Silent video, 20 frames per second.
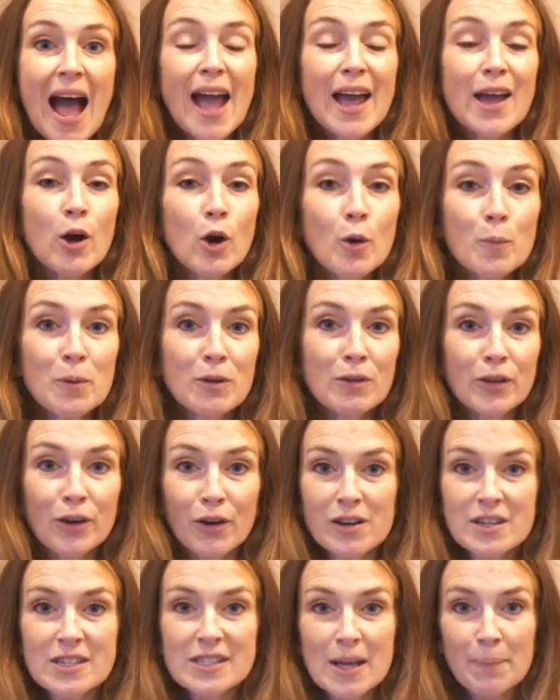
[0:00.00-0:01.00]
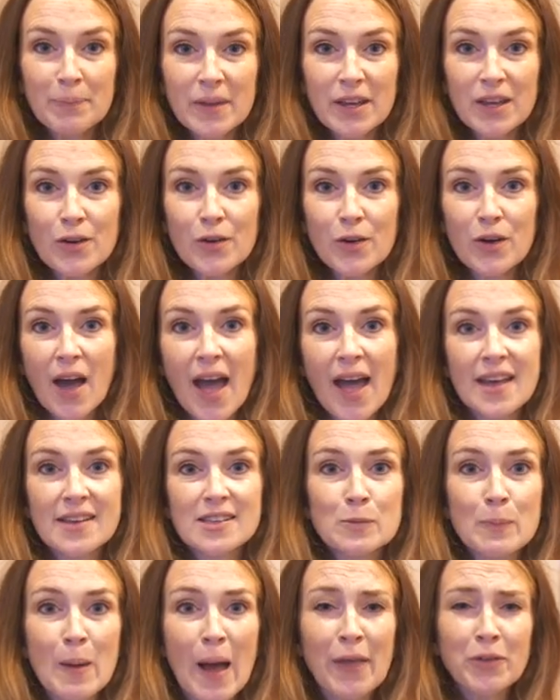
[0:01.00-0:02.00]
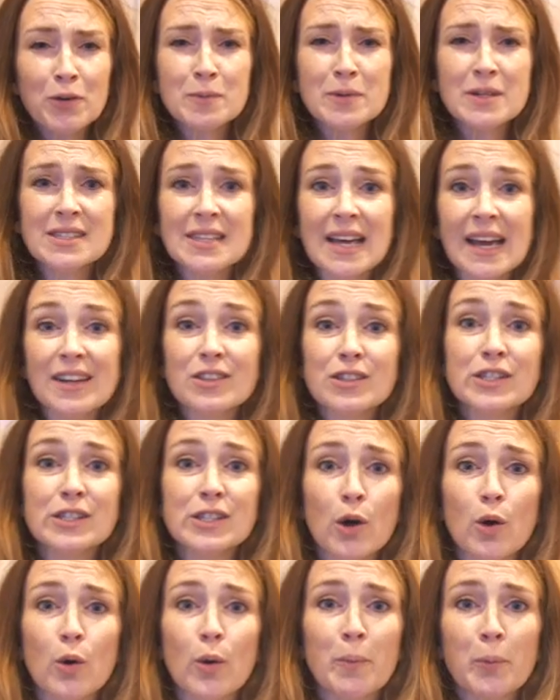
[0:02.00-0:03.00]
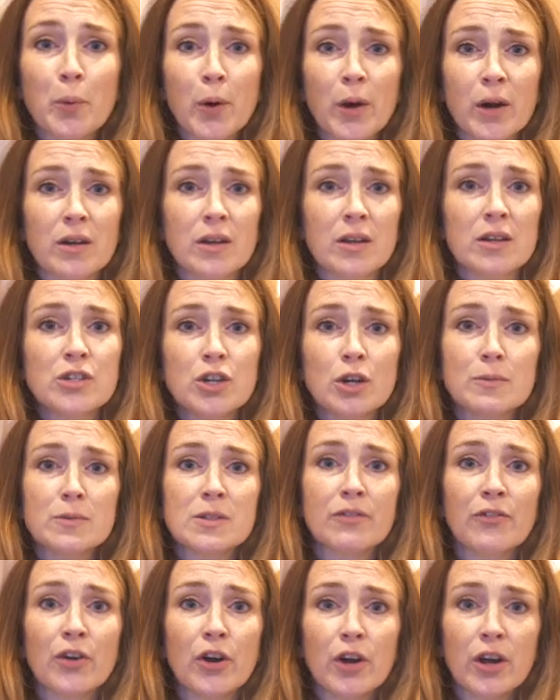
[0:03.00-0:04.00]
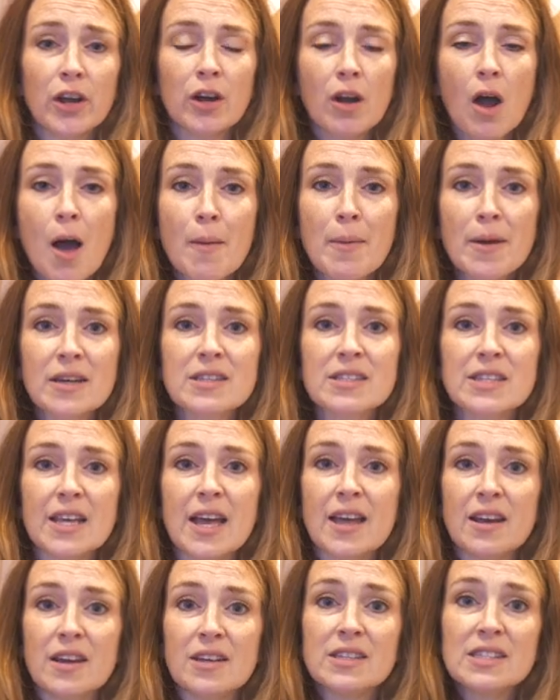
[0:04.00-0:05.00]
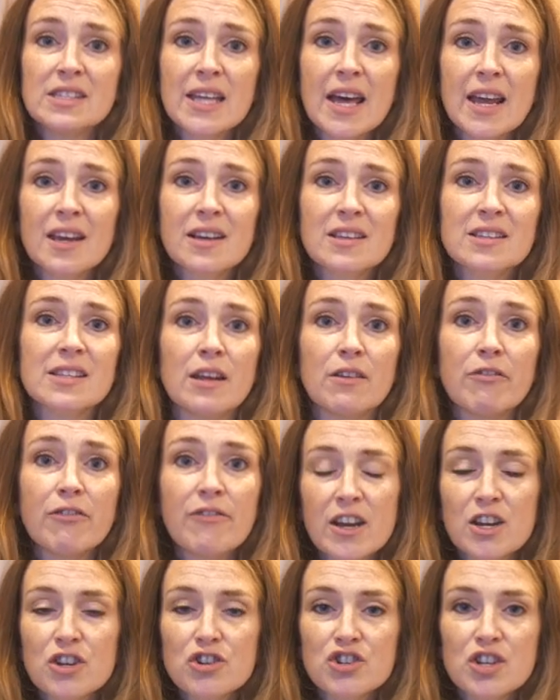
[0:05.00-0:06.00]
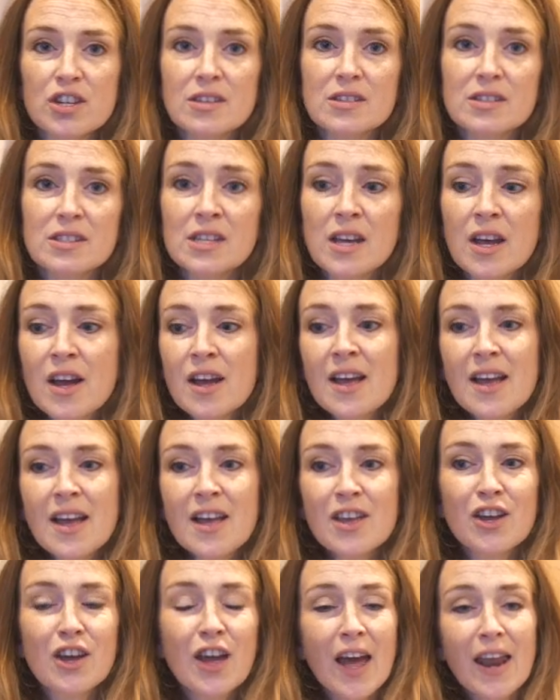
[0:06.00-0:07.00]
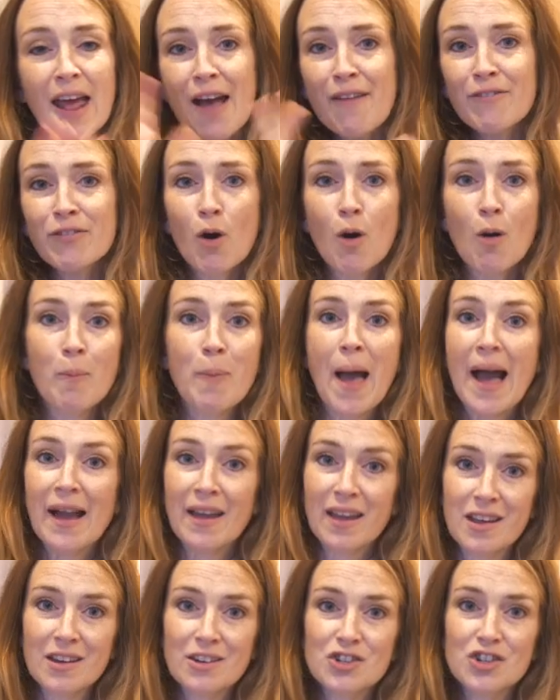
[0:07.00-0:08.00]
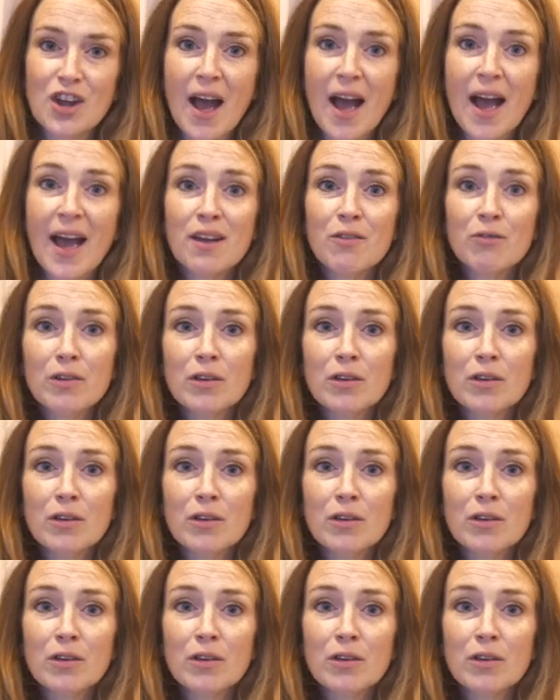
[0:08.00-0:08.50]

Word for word: I hope you learned something, you guys. Bathroom design is so important in terms of ergonomics and aesthetics and finishes. You gotta have the whole package. I